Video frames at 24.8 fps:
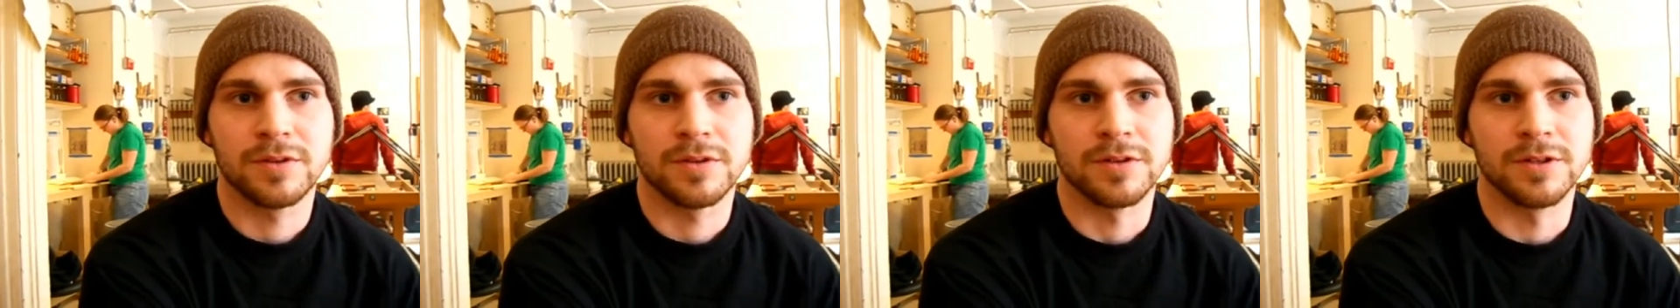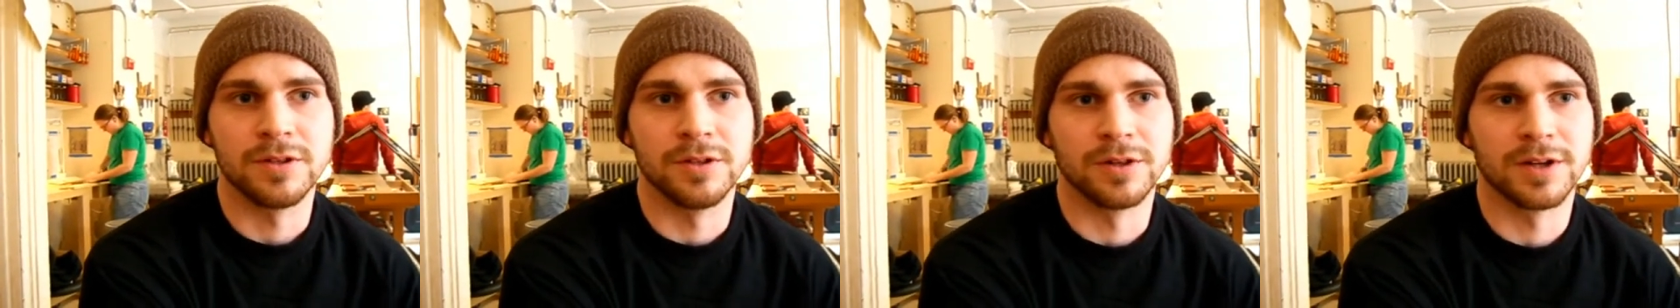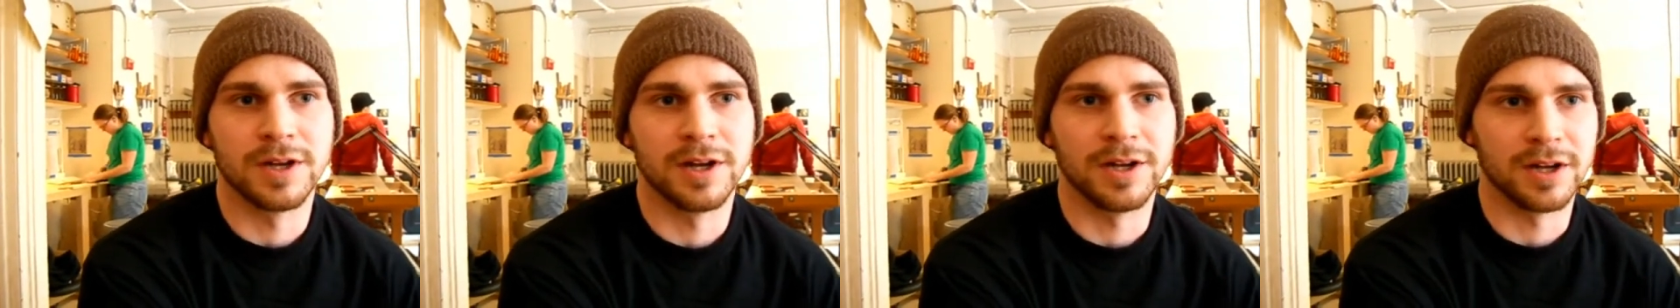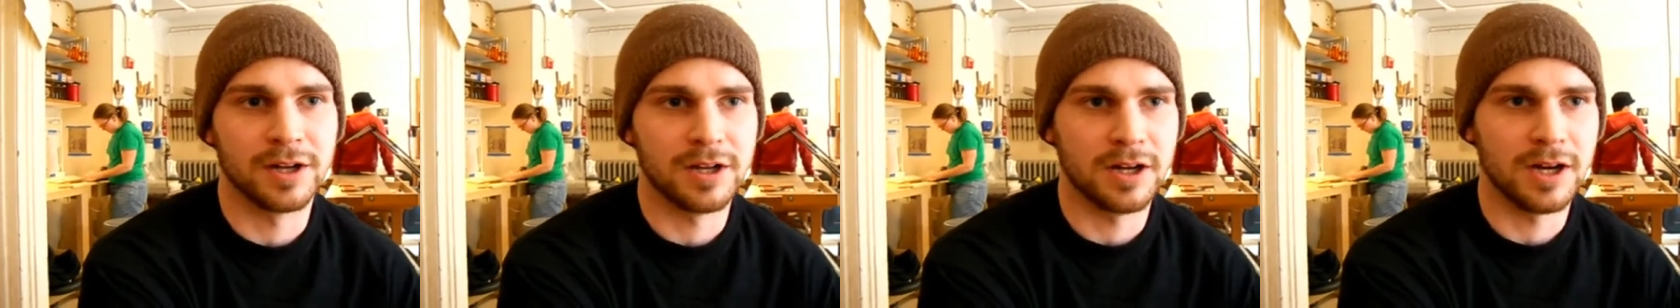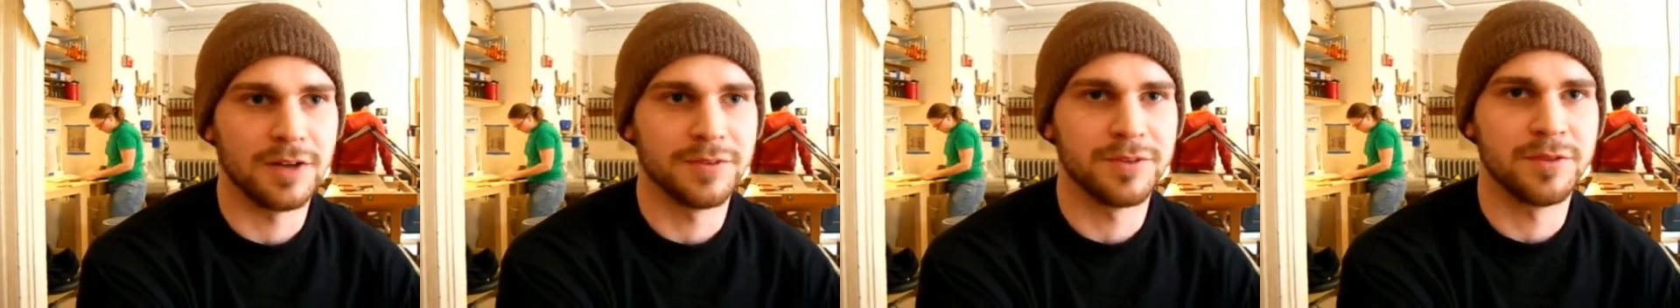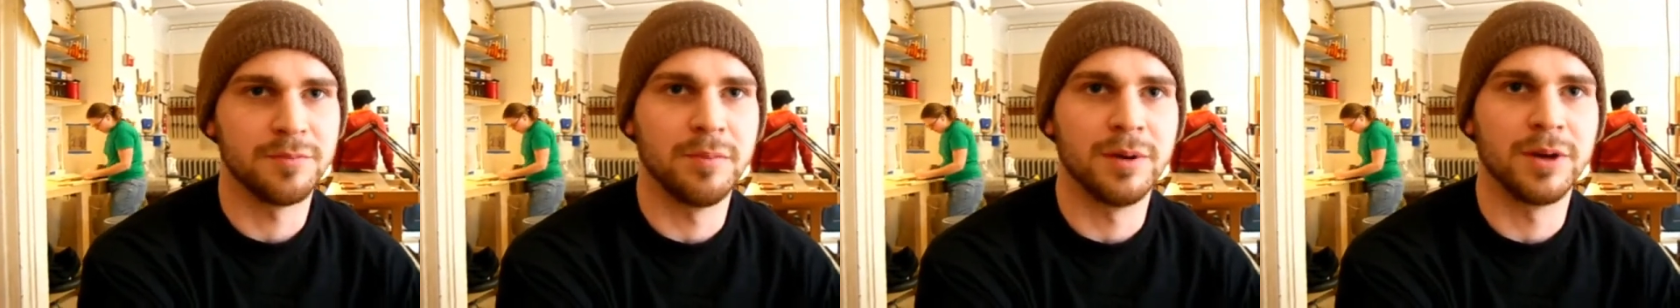you know, kind of
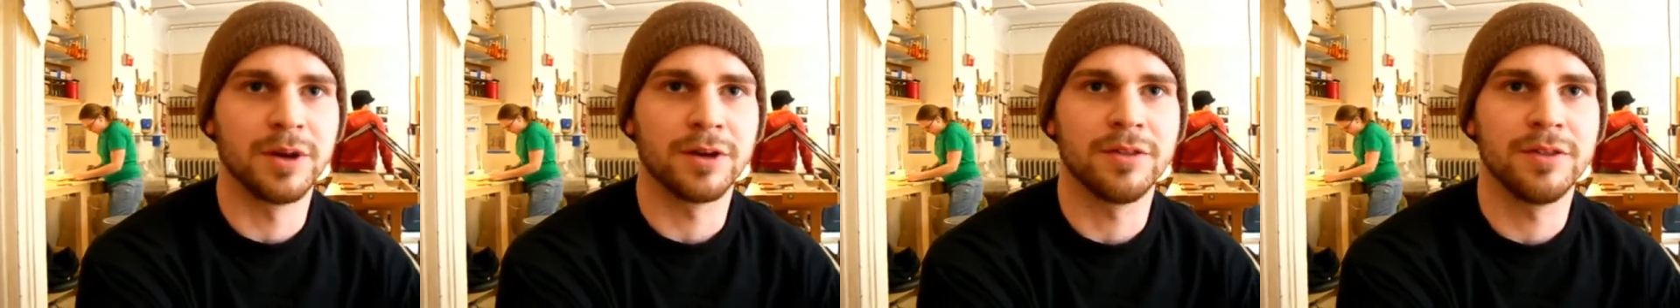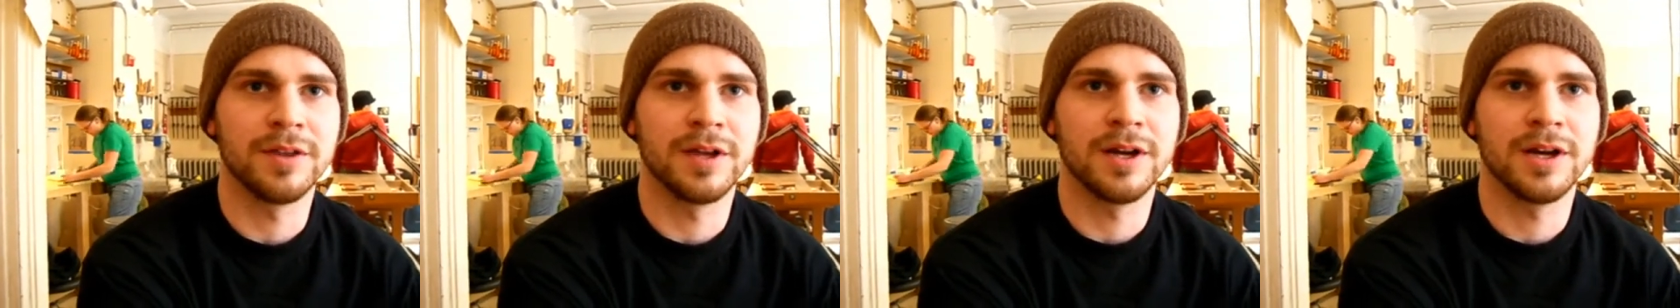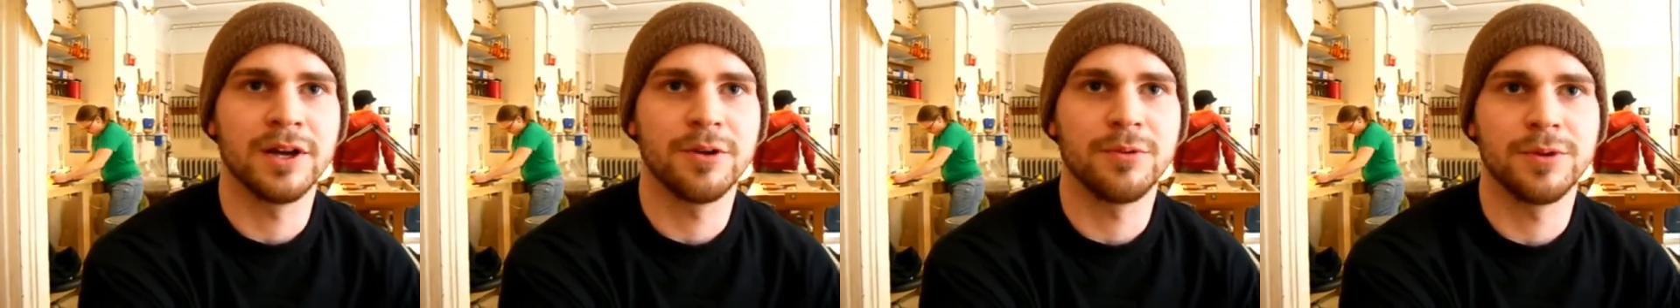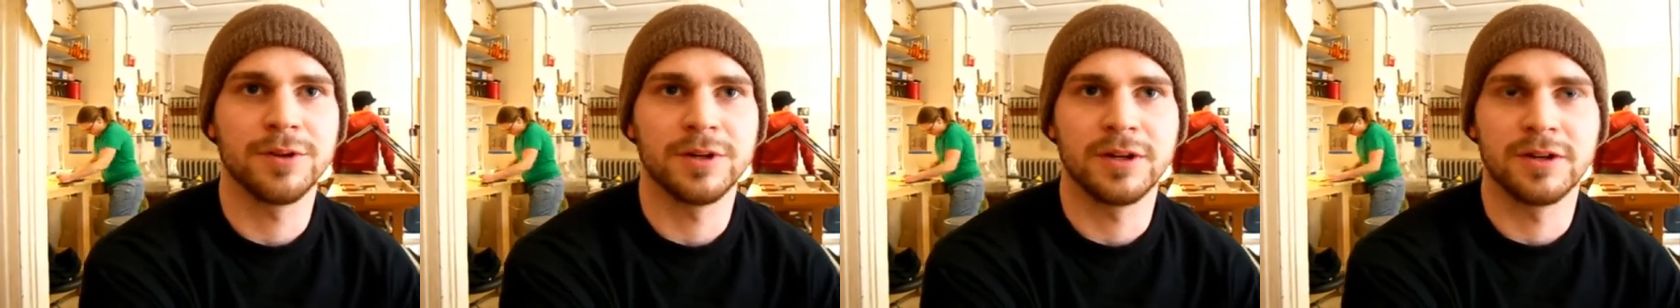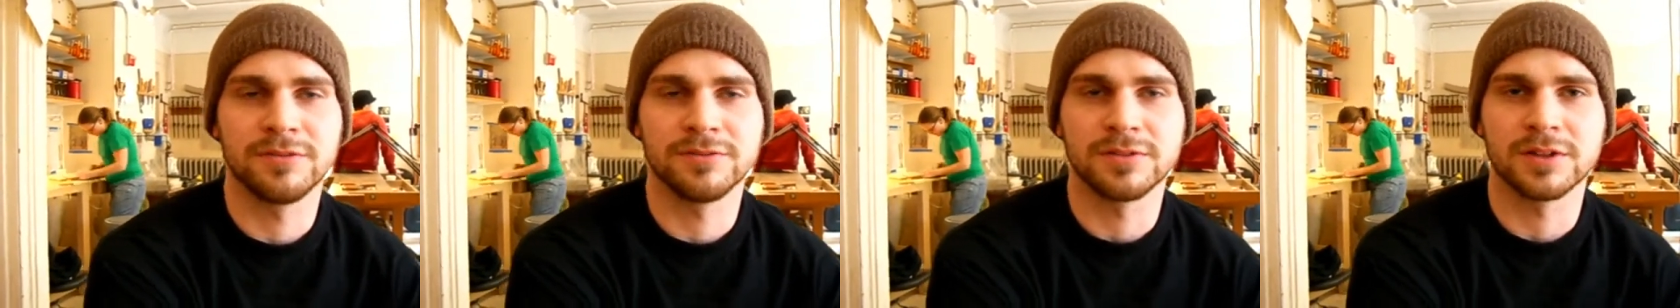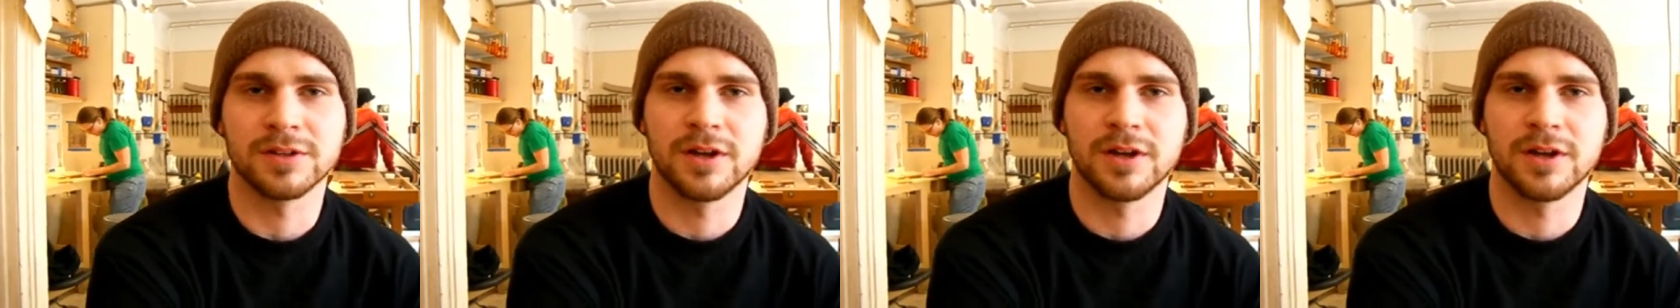caught the bug there, went off